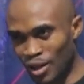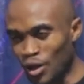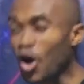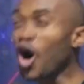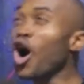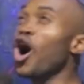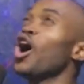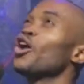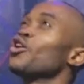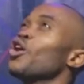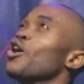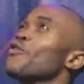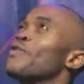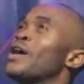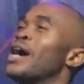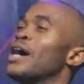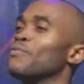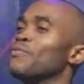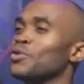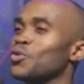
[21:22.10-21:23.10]
God of
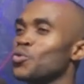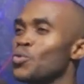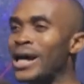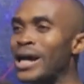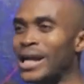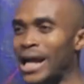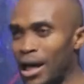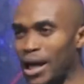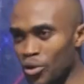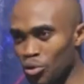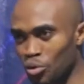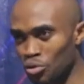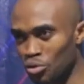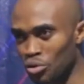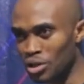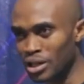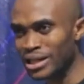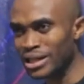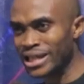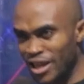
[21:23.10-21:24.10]
heaven, where are
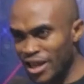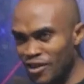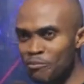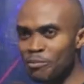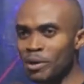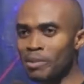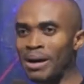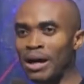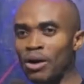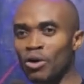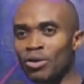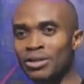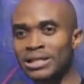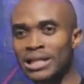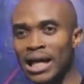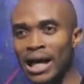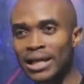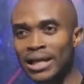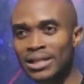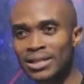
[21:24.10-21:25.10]
you? Give me my own
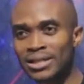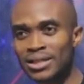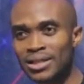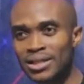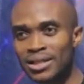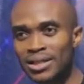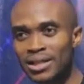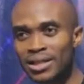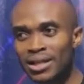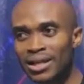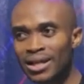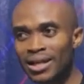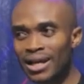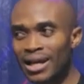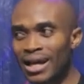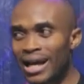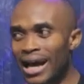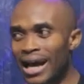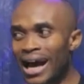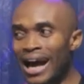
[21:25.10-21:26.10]
child.
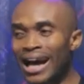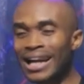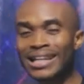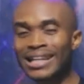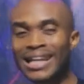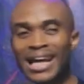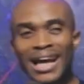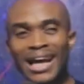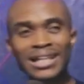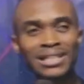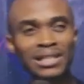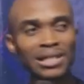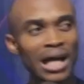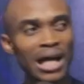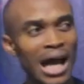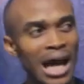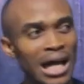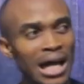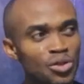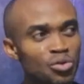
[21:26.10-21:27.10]
And then,
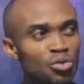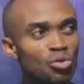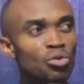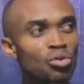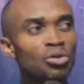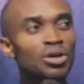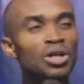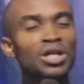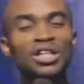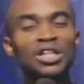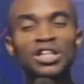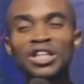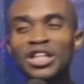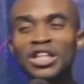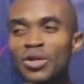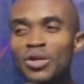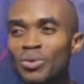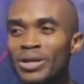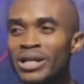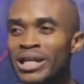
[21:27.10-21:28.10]
as you,
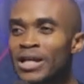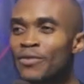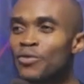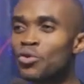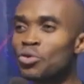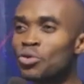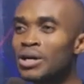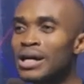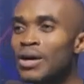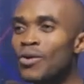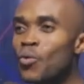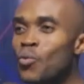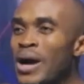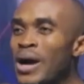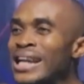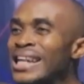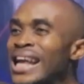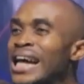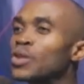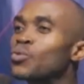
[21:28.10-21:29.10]
he will give you.
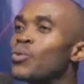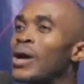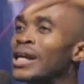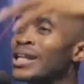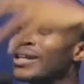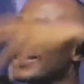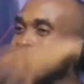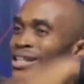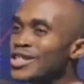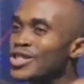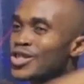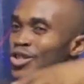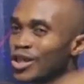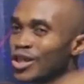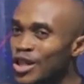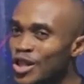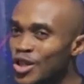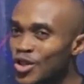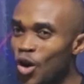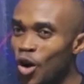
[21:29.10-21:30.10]
When that one is,
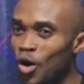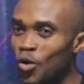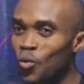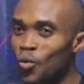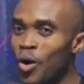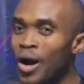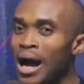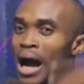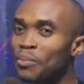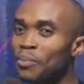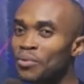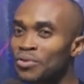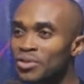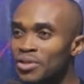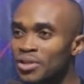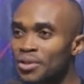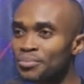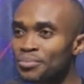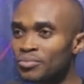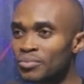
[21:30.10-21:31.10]
is done, what
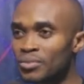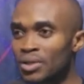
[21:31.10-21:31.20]
happens?